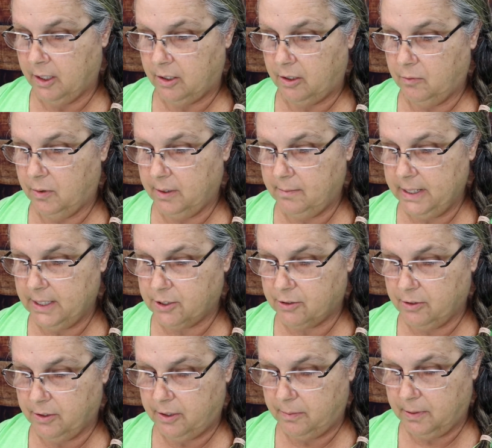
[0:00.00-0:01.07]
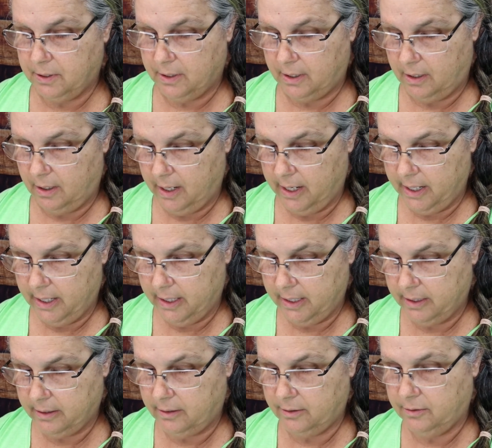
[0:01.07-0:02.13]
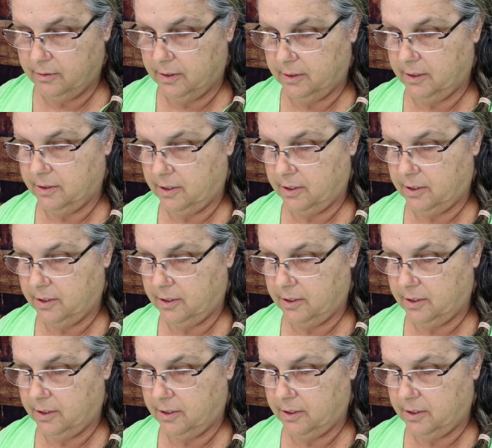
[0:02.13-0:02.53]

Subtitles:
You want to make sure you put a lot of glue on there.